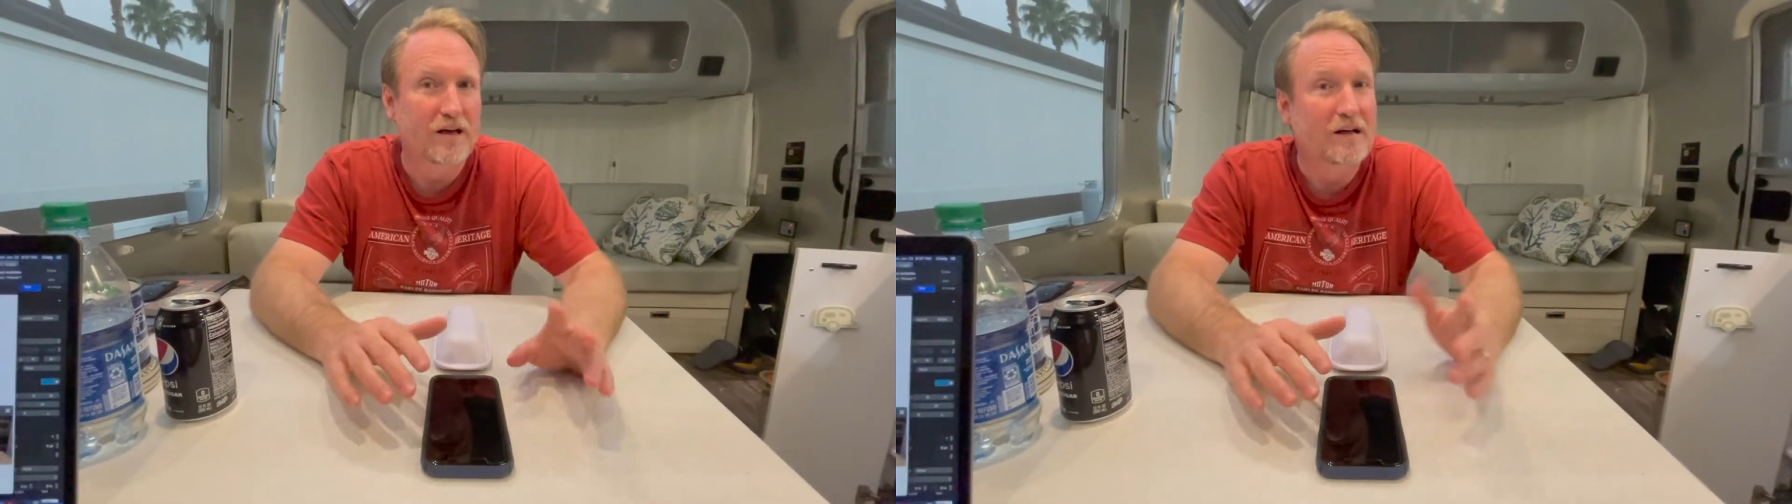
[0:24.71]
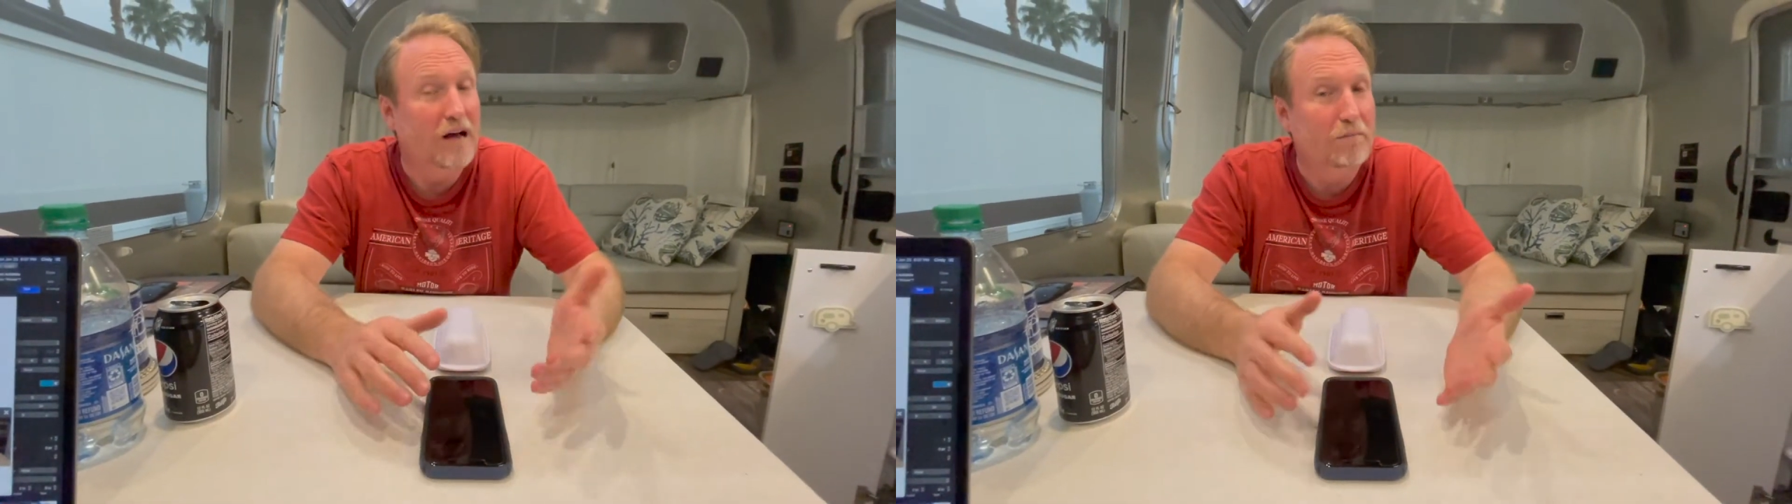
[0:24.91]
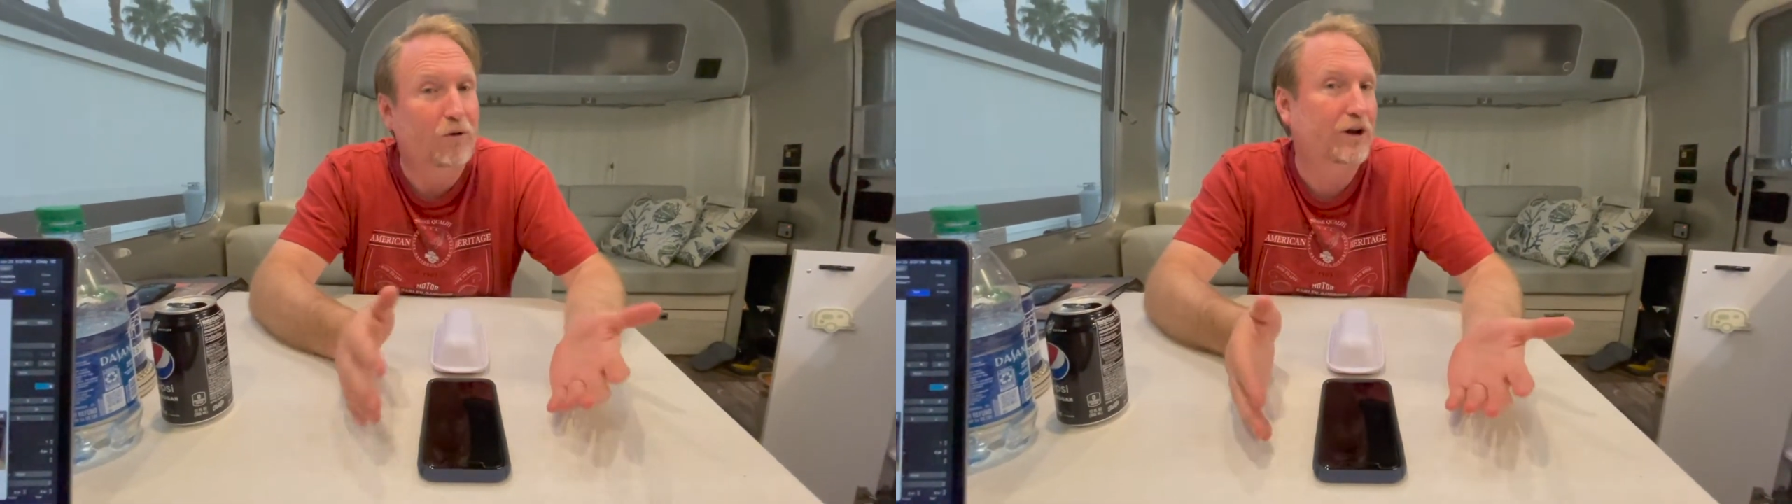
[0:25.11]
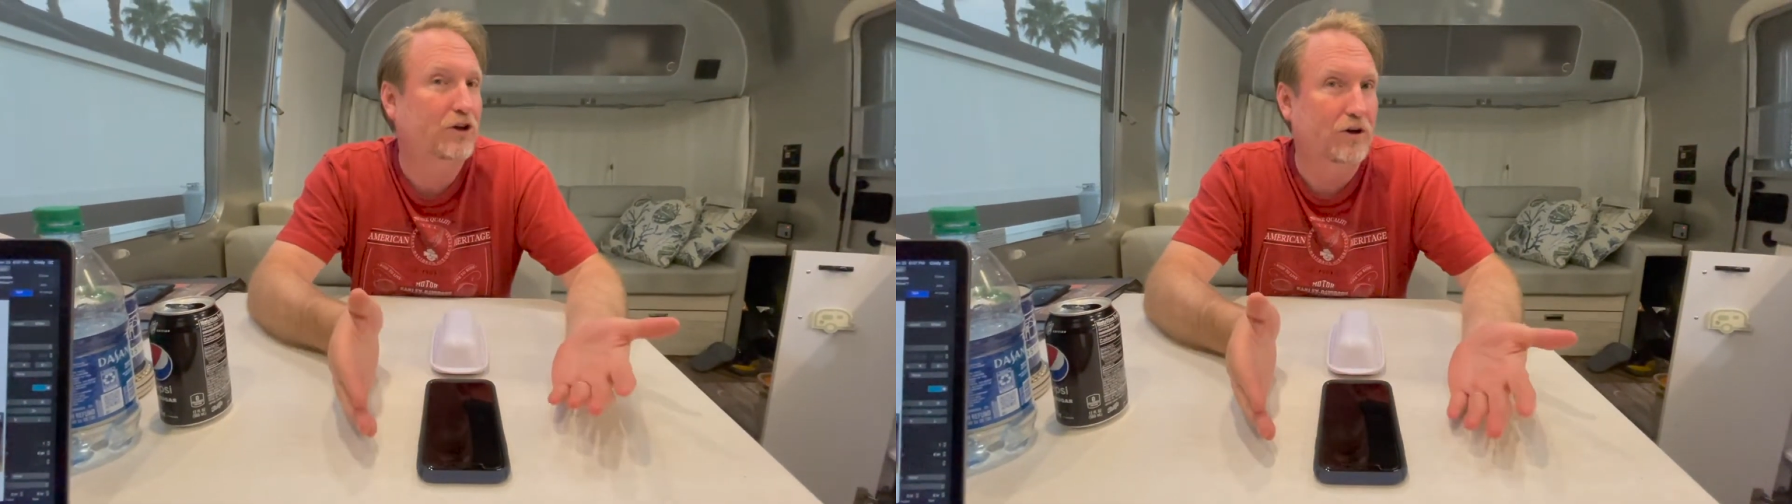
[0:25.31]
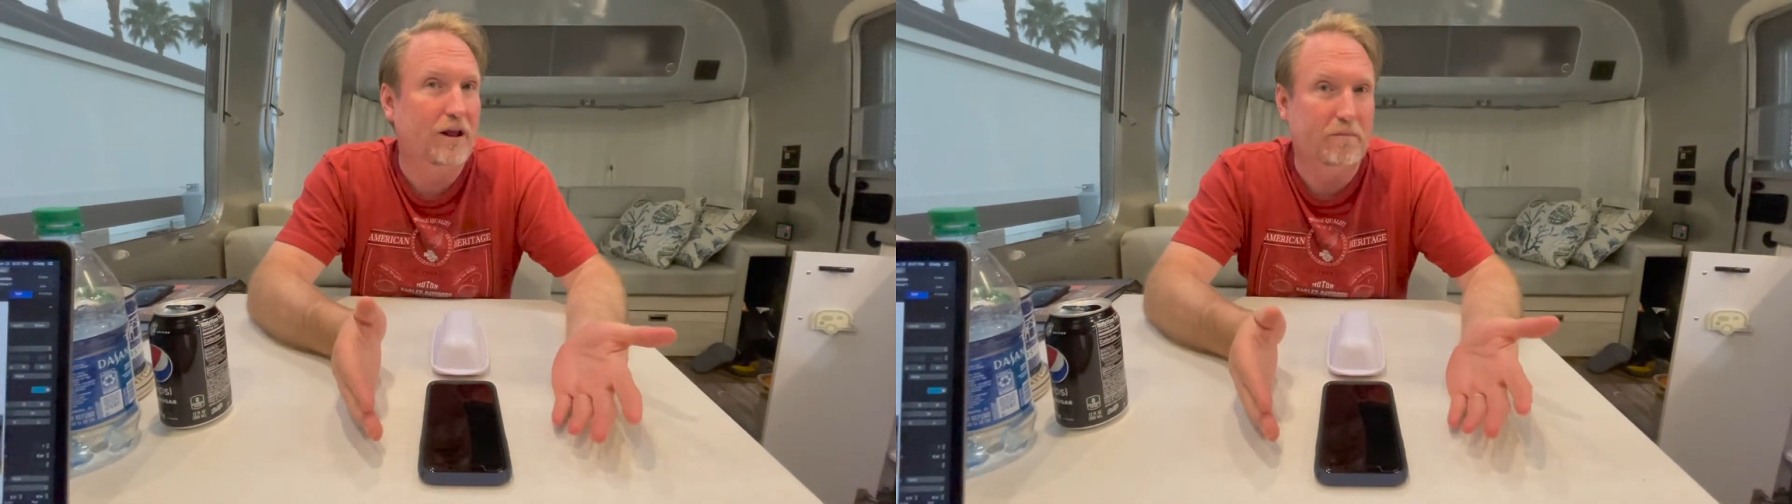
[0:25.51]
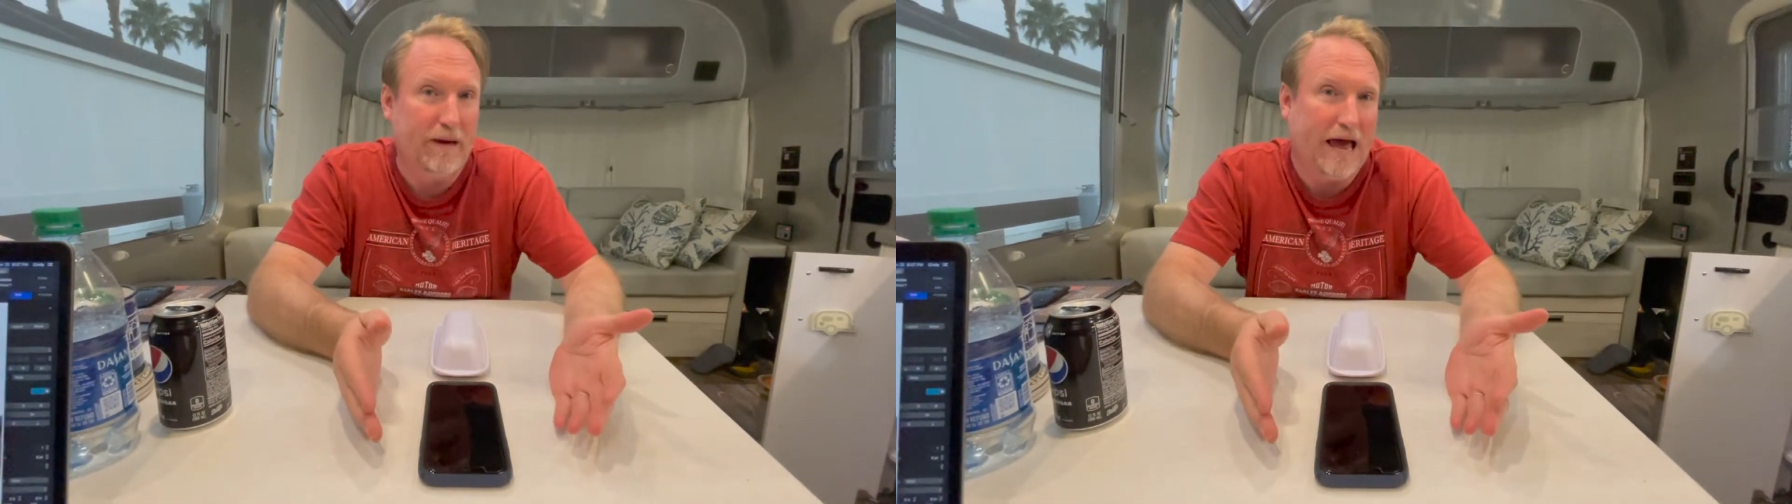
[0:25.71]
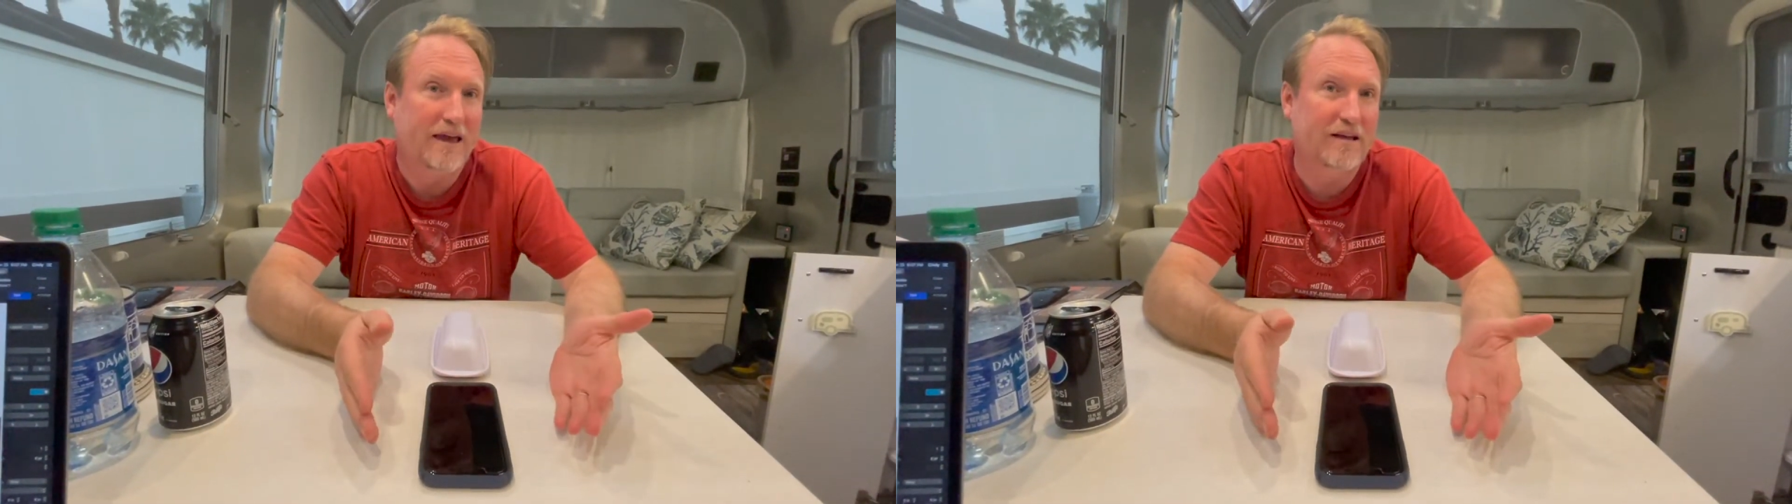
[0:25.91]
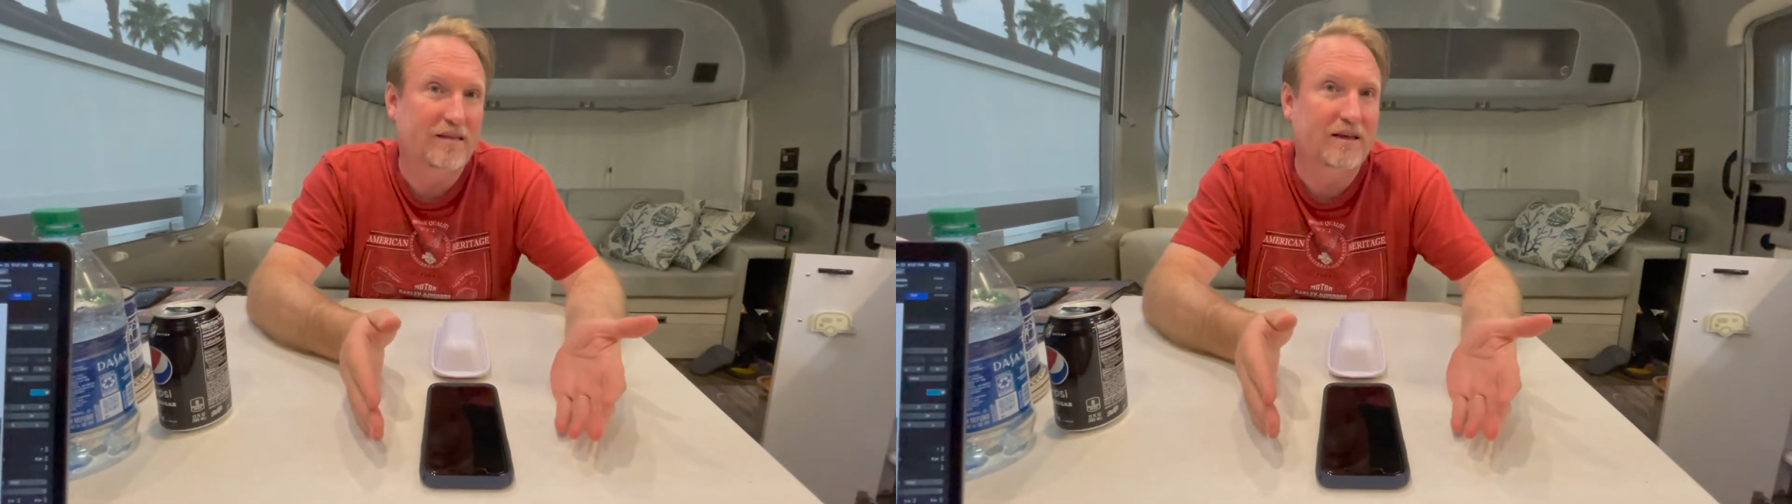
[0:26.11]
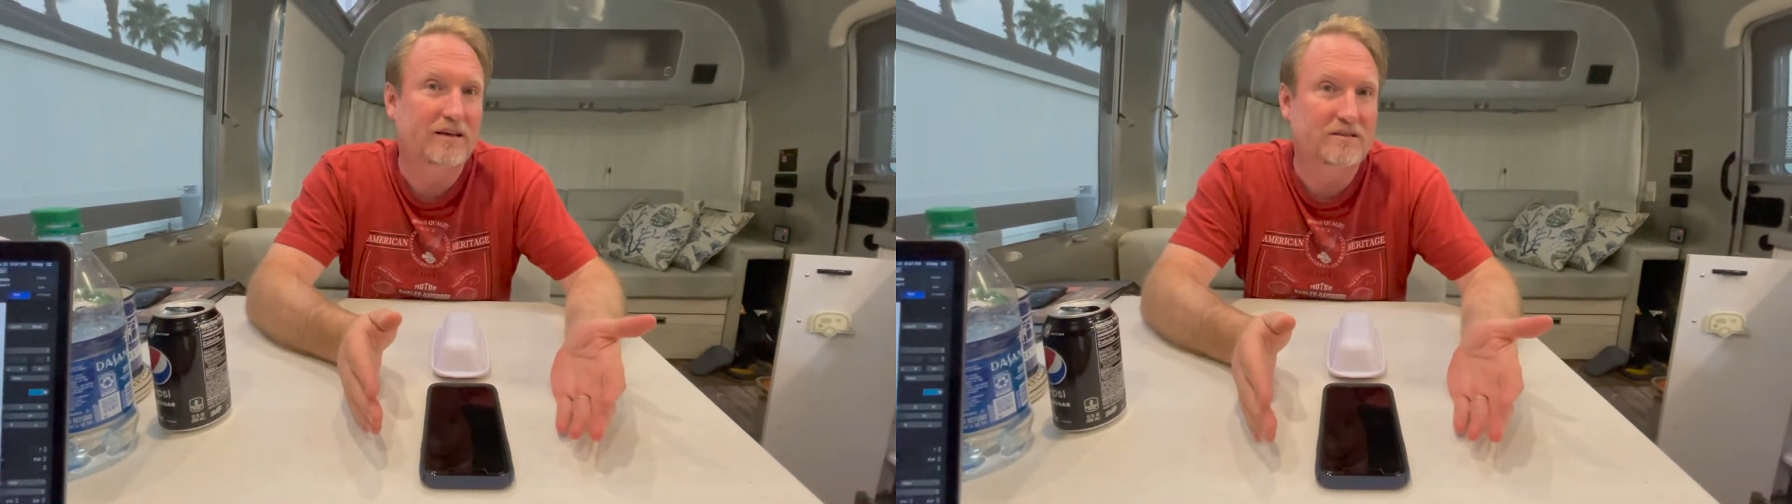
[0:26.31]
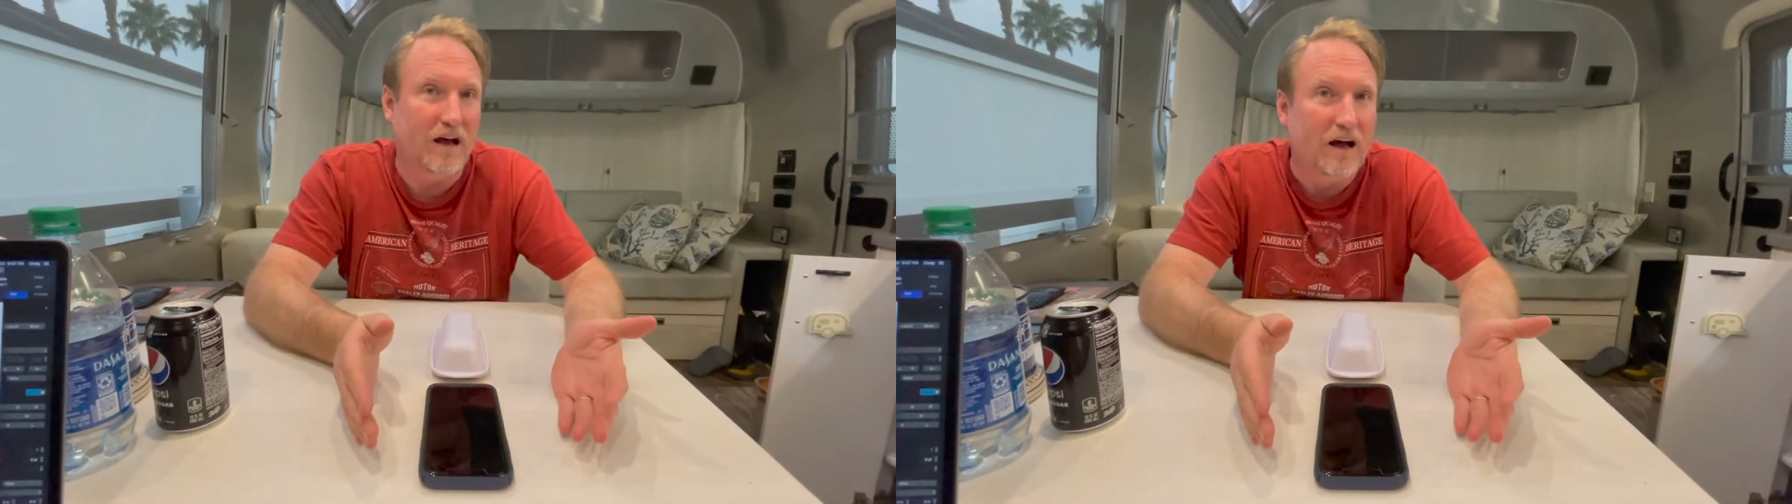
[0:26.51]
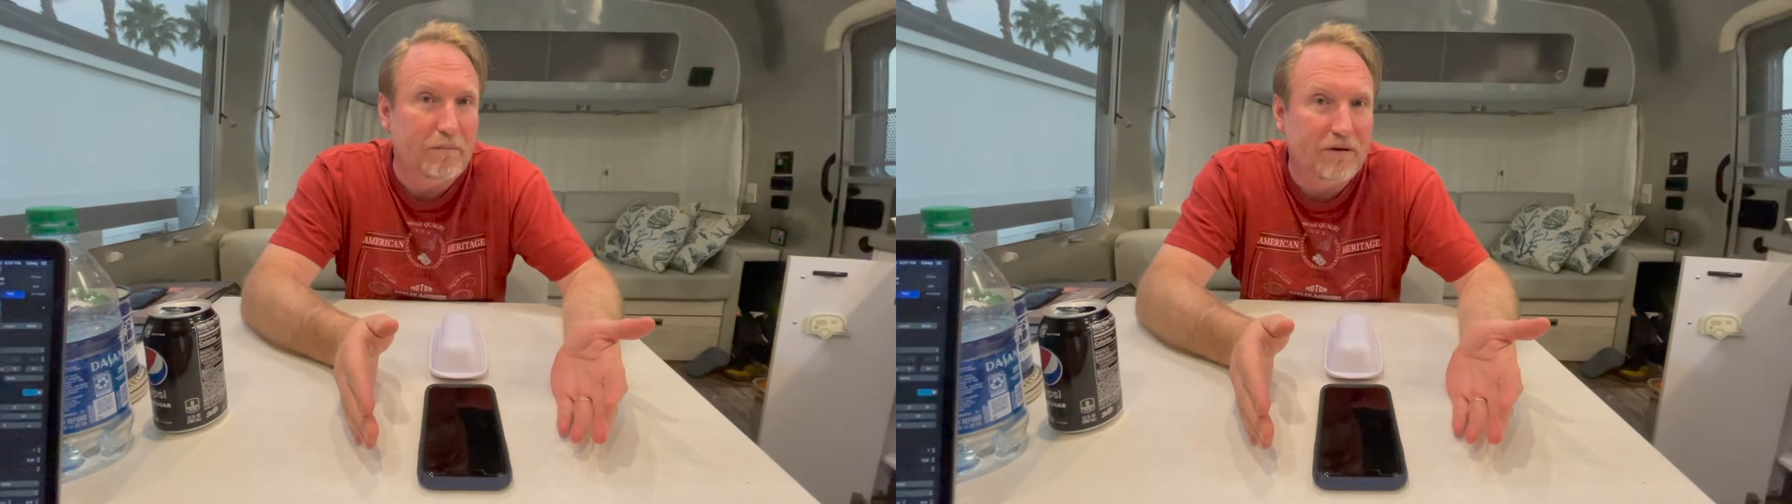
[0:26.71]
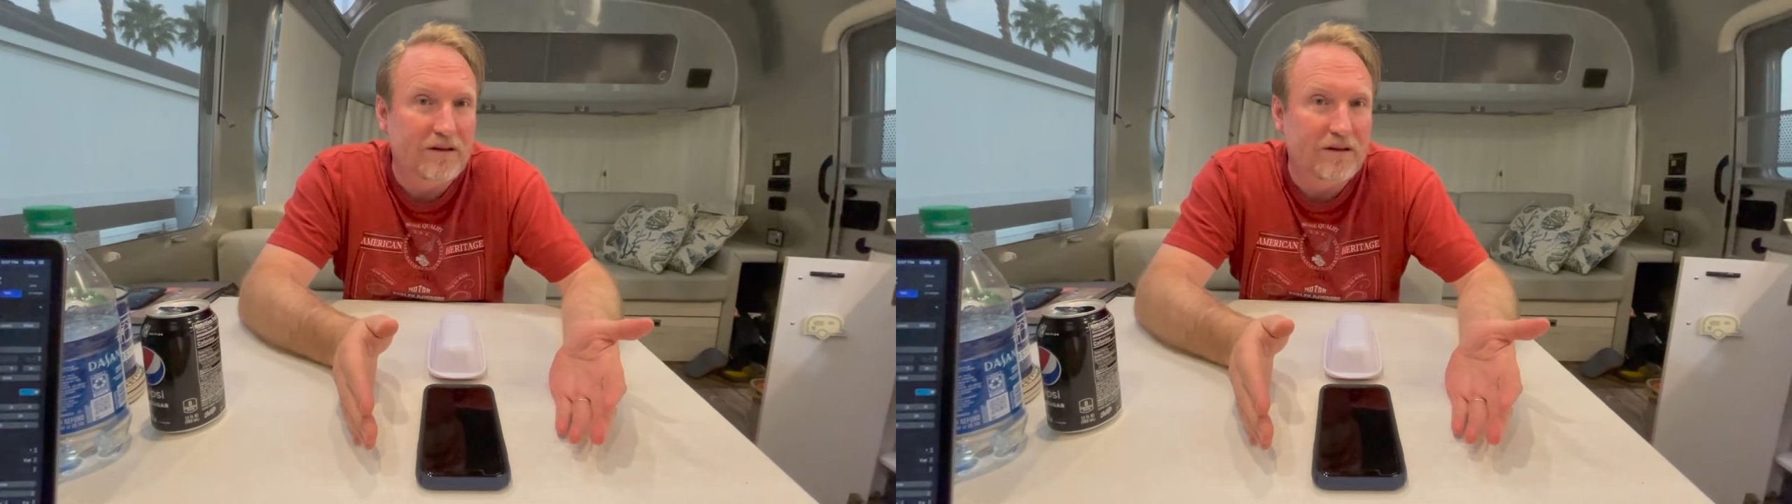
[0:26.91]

I'm pretty good at backing things up,